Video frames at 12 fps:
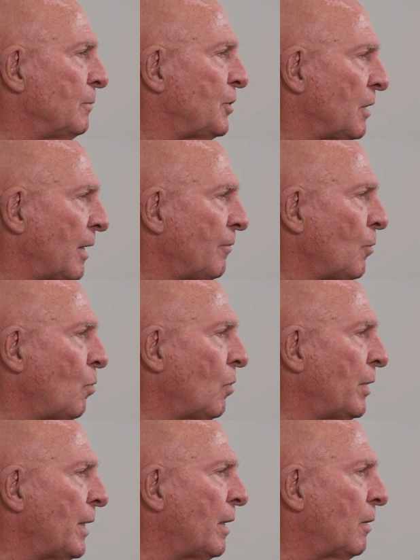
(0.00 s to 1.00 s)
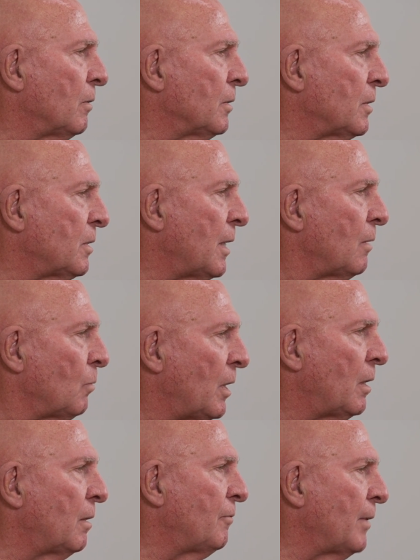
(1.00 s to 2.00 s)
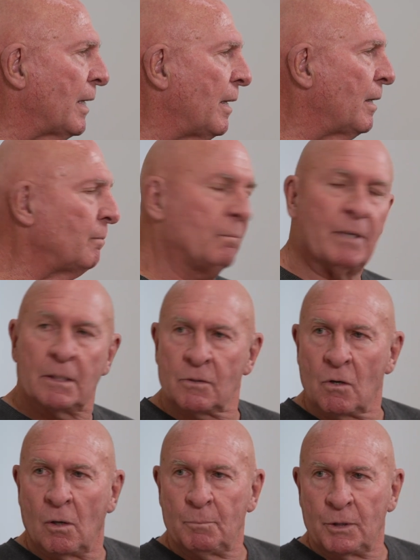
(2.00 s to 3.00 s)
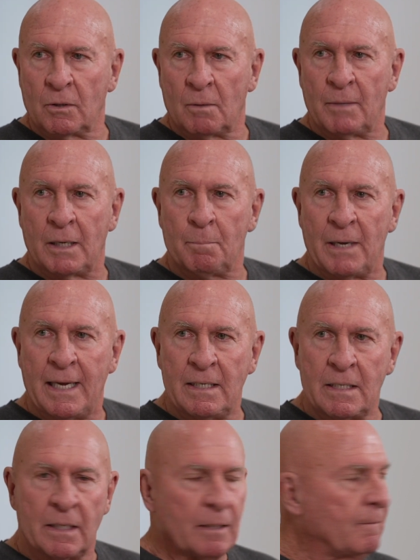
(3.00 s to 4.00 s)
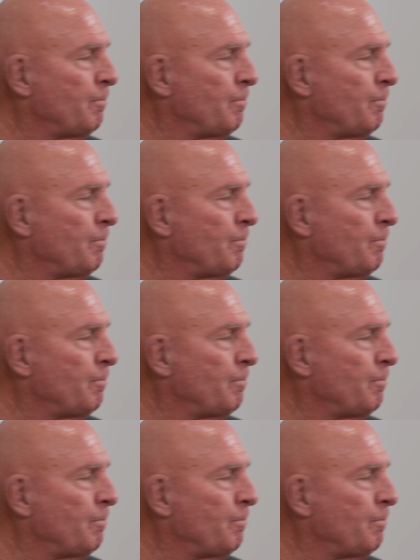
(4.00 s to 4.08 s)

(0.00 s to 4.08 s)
she left Cornell, decided, well, if I can't make sculpture, I'll make painting.